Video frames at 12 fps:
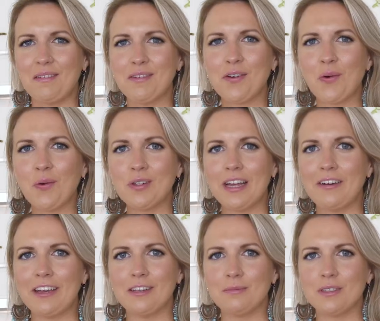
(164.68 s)
we've got all our
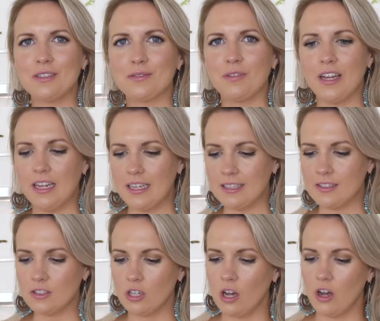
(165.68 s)
elements ready, it's
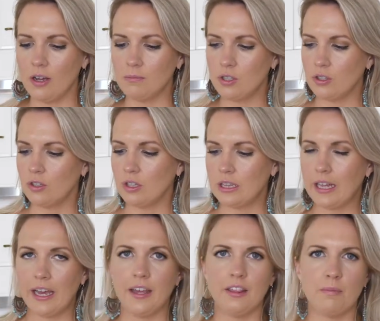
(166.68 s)
time to
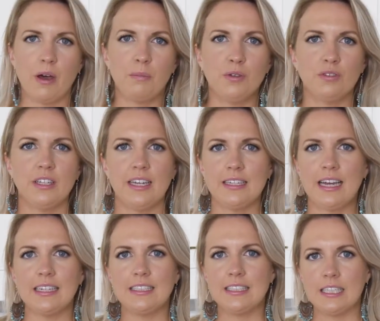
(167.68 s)
layer them up. You'll need
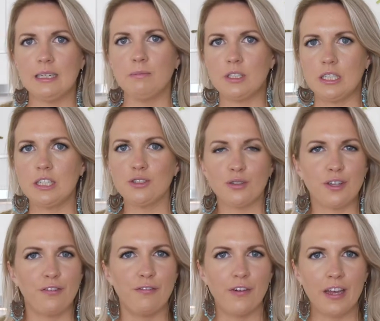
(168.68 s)
a deep dish or
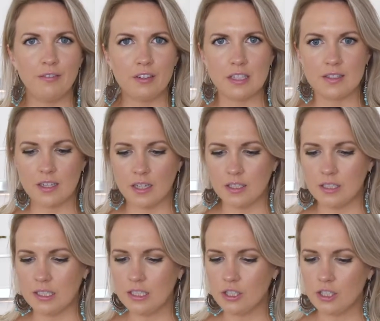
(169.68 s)
your favorite lasagna
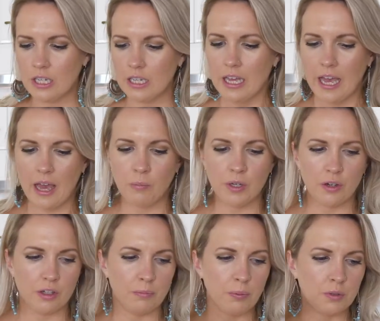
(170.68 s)
dish, and we're
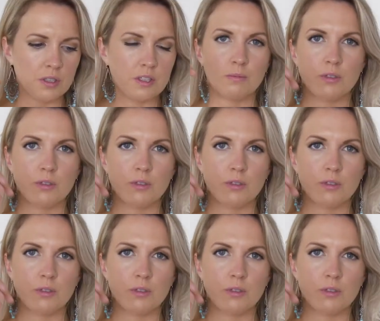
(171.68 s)
going to put some